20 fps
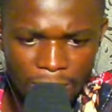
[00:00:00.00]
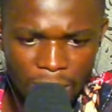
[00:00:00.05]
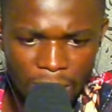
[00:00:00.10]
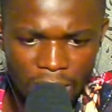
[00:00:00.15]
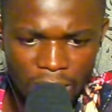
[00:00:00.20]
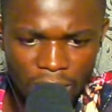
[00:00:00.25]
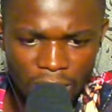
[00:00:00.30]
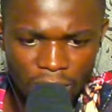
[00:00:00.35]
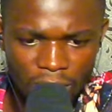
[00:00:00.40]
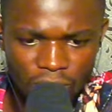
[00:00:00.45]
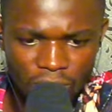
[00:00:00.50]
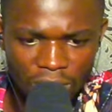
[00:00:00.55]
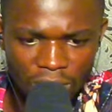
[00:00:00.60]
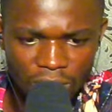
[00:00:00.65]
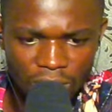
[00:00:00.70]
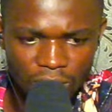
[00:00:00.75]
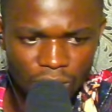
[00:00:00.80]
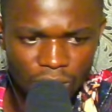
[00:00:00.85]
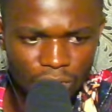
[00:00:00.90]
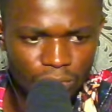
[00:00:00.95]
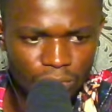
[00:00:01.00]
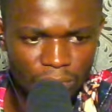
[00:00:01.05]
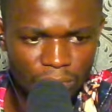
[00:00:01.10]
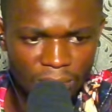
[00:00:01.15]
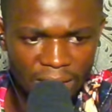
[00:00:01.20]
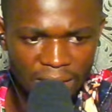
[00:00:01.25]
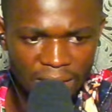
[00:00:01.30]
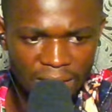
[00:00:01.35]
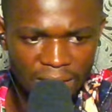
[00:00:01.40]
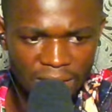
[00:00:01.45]
This one is going to put
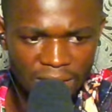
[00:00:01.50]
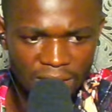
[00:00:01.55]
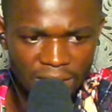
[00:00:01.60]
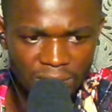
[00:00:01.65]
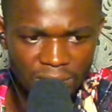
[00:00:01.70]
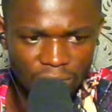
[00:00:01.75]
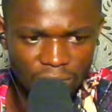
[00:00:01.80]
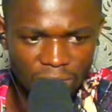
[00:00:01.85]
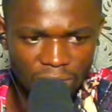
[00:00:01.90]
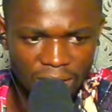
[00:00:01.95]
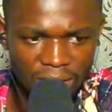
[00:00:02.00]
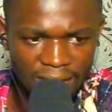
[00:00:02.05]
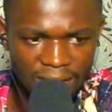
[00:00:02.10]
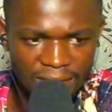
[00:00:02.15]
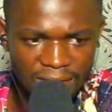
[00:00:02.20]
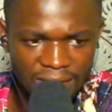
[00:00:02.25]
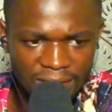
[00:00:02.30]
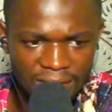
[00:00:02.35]
my end game to test.